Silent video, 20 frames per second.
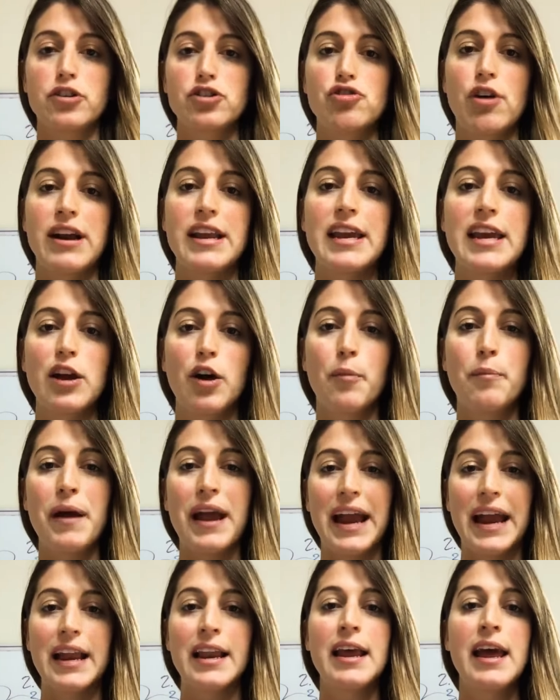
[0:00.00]
trying to heal
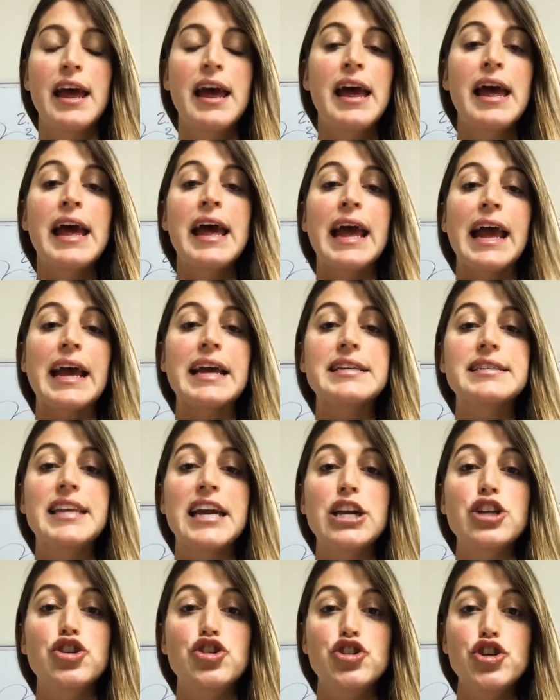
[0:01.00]
pain is
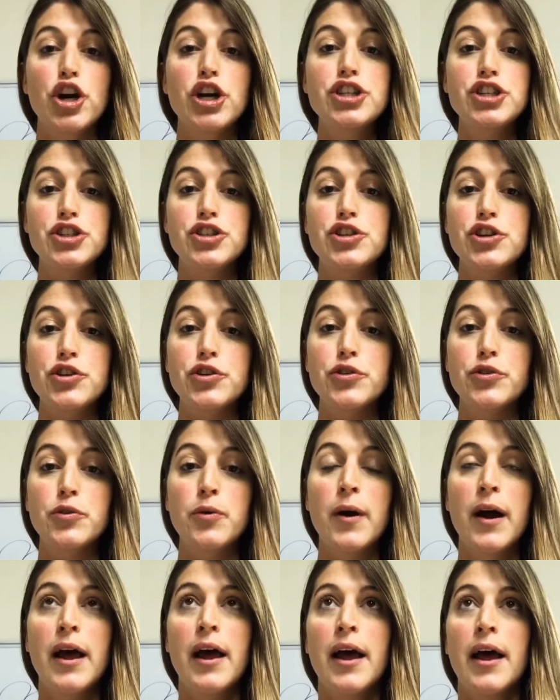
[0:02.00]
they just do